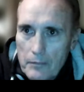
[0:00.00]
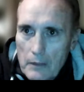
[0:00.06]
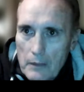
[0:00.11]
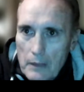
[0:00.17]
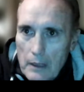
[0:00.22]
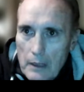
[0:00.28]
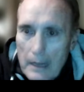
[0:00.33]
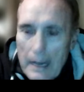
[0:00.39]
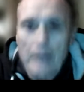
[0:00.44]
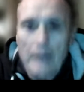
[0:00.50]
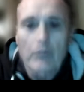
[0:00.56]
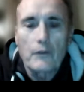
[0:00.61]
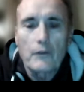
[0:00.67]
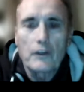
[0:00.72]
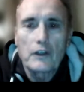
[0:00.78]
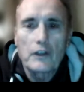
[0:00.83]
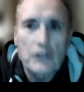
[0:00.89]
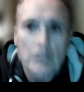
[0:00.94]
And
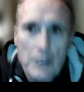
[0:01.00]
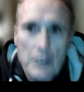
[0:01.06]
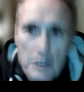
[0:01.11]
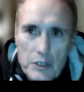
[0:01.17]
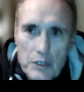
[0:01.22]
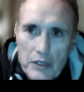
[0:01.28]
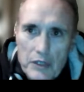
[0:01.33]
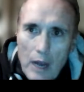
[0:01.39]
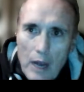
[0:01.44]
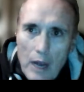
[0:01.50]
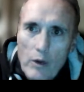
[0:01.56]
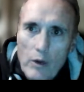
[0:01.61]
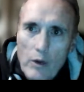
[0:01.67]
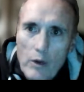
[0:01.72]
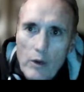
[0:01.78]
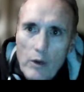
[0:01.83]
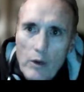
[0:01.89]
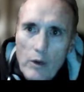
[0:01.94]
the decisions that we
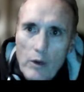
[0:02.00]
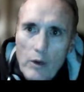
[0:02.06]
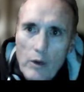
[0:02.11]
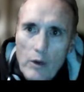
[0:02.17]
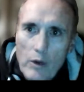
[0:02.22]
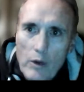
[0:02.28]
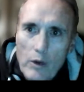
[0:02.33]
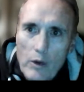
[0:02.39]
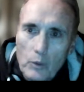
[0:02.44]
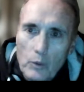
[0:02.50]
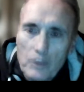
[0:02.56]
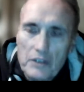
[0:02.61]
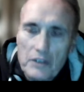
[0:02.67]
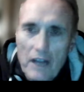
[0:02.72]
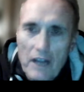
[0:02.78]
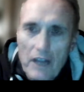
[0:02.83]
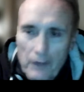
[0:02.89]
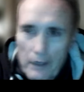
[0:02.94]
make will
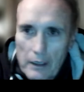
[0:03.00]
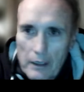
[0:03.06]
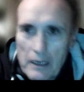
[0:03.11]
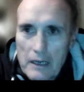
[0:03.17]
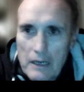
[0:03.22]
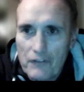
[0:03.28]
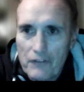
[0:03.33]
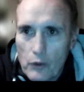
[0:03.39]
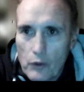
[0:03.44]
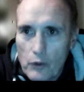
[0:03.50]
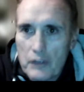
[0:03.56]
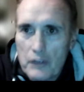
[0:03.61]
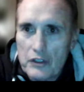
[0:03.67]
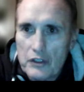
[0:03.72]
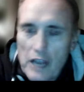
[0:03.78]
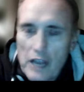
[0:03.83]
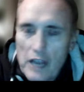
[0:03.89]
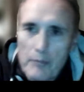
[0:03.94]
definitely influence
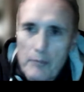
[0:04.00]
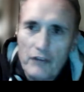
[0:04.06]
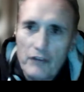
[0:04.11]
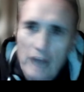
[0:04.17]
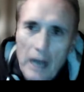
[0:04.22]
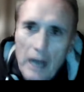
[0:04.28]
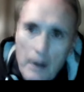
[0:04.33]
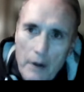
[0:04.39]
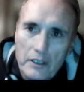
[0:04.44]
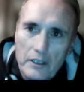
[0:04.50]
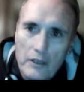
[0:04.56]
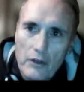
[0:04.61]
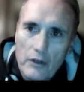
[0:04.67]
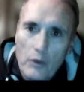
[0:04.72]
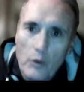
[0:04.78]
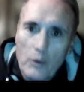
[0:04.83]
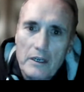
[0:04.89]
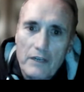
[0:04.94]
the type of character
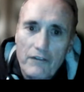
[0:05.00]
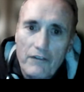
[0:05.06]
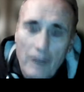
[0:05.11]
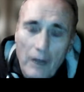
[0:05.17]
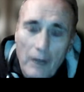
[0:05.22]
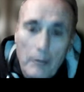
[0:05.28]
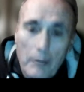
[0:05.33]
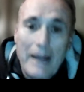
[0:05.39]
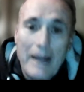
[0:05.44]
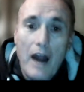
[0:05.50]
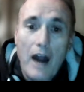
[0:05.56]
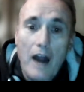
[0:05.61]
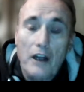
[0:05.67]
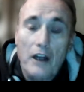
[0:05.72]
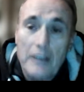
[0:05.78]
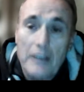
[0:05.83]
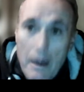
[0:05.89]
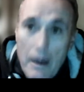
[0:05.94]
that we develop. And
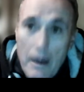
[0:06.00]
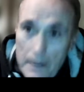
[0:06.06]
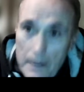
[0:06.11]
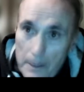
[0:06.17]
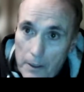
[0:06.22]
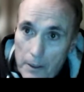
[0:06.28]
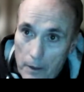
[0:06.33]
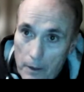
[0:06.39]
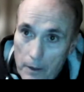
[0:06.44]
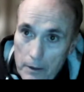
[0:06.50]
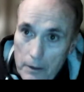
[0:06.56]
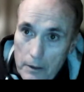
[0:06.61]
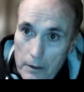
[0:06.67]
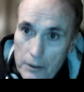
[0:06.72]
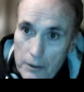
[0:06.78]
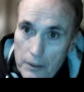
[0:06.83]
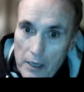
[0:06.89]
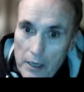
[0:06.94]
our character,
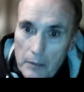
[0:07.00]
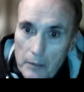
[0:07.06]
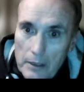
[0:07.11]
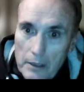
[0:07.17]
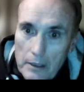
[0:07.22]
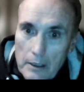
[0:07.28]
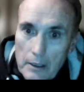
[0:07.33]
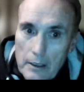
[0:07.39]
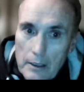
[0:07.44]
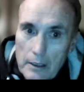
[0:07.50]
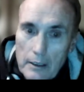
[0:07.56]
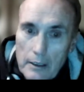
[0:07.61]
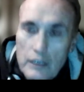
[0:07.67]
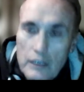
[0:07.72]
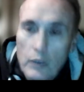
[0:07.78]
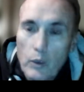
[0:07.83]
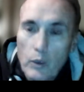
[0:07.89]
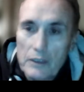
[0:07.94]
gentlemen,
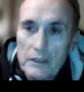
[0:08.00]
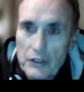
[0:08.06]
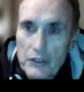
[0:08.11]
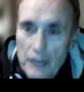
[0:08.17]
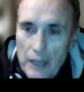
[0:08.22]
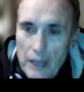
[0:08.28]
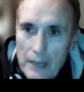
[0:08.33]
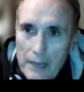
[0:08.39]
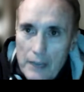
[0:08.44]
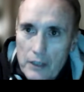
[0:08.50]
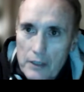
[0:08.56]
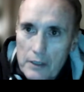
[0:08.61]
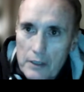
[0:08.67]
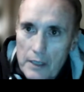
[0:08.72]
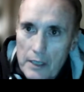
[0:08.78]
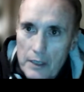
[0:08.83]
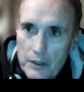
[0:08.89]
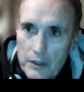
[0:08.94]
is what decides our
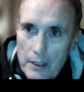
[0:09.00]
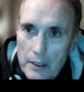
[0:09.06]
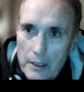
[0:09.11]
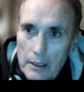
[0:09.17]
destiny.